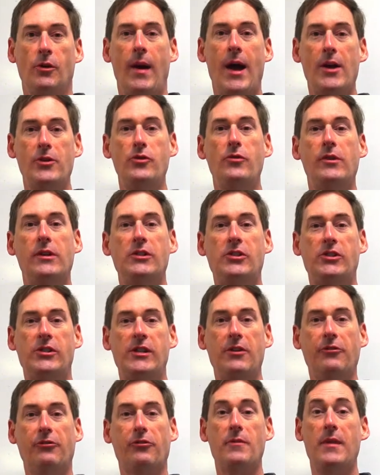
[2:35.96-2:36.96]
as you can see
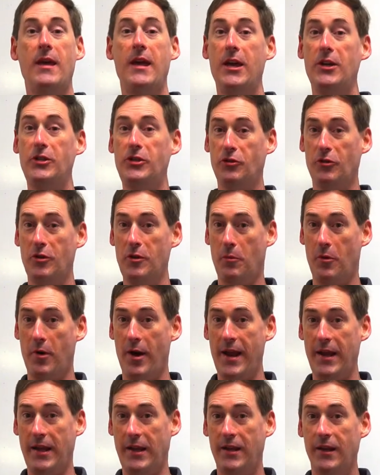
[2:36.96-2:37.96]
from the history
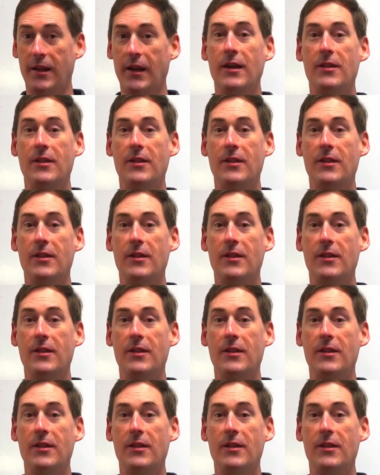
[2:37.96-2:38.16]
break,